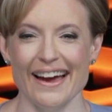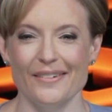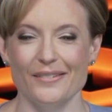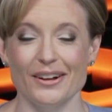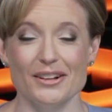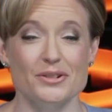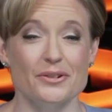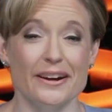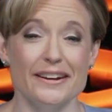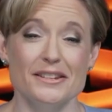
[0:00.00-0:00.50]

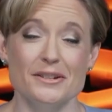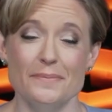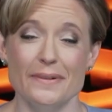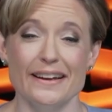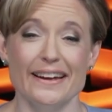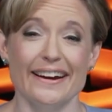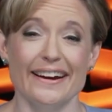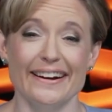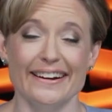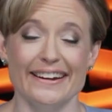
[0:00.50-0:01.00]
Well, it's great to
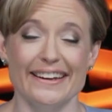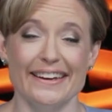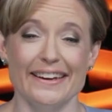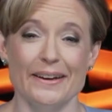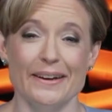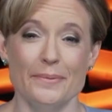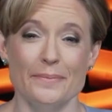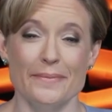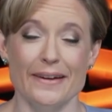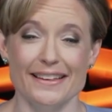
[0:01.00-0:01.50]
be here,
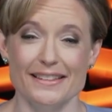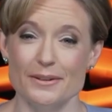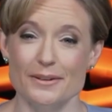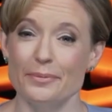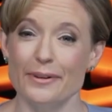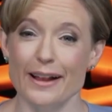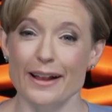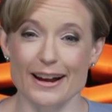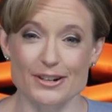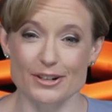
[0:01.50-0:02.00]
Kim. It's
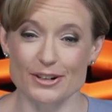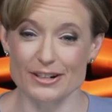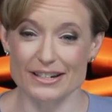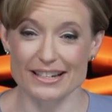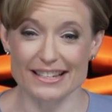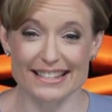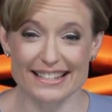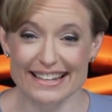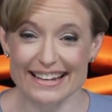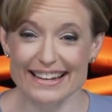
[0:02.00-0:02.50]
a pleasure
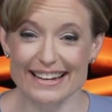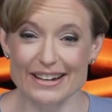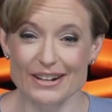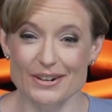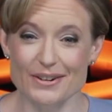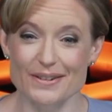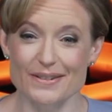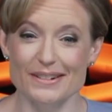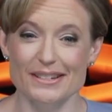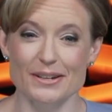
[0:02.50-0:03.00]
to see
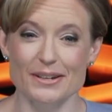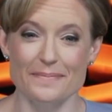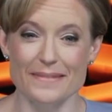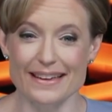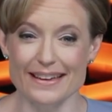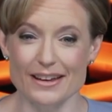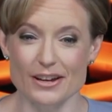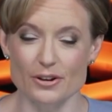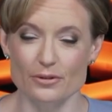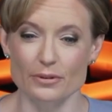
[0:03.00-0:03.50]
you, to
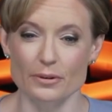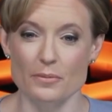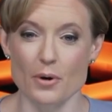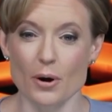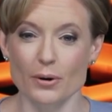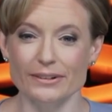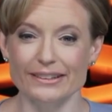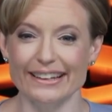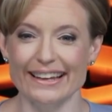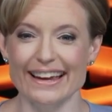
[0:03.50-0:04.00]
meet you
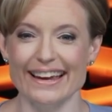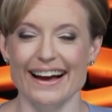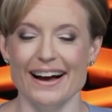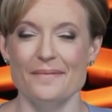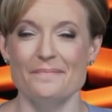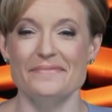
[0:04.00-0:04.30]
remotely.